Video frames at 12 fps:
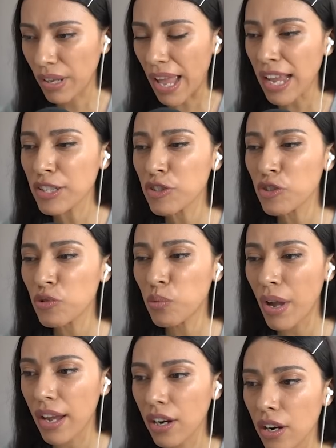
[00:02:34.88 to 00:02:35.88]
Wait, I
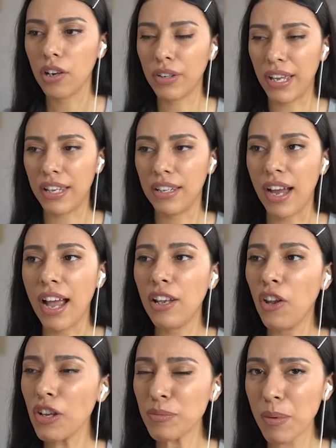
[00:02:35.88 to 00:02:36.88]
swear. Okay, I
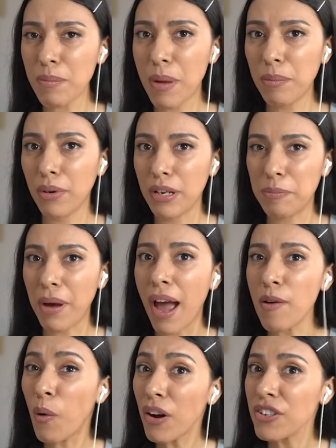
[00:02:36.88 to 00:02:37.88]
lost my memory, but
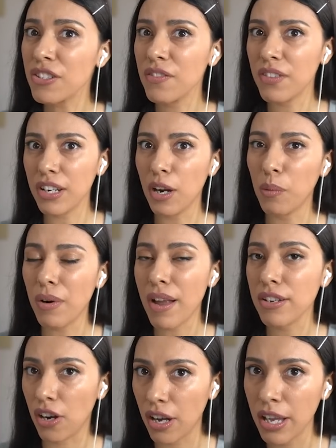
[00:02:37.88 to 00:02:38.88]
I watched the video where I
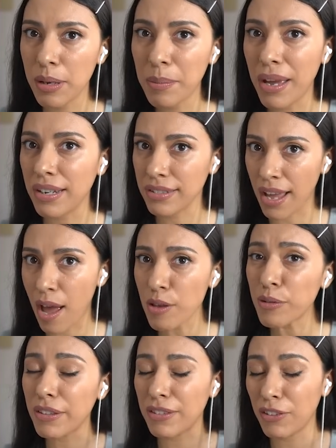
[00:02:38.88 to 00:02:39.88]
caught him at his house
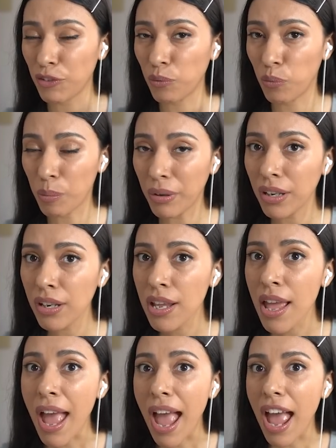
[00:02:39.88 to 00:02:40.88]
with this other woman,
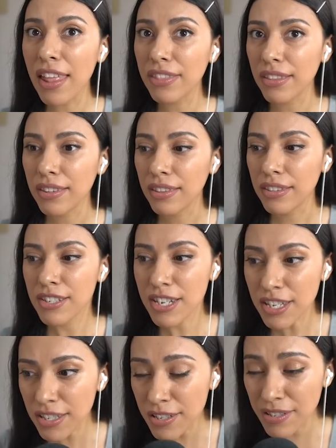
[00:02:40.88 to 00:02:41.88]
and
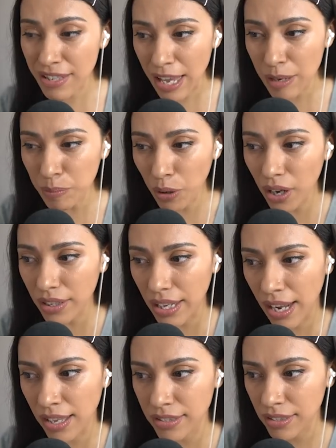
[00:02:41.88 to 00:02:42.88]
she's the same one
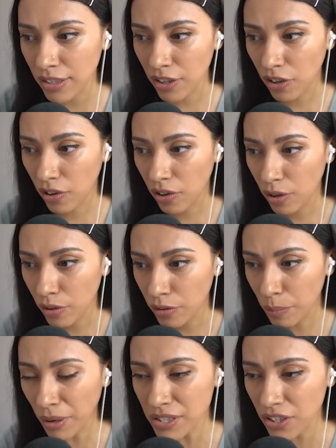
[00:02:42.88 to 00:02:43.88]
as
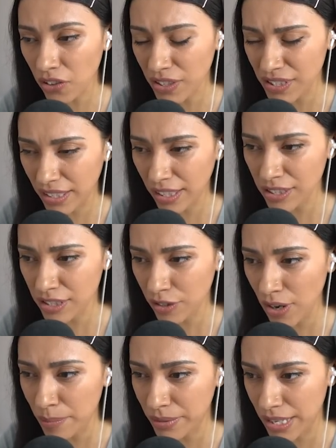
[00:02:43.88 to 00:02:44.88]
the person on his
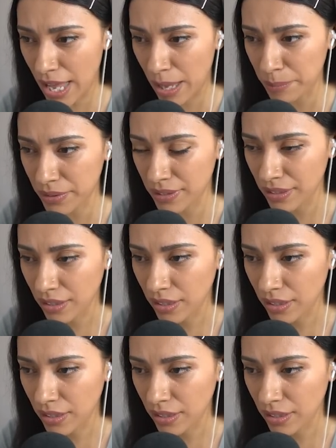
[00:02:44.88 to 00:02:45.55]
Instagram DMs.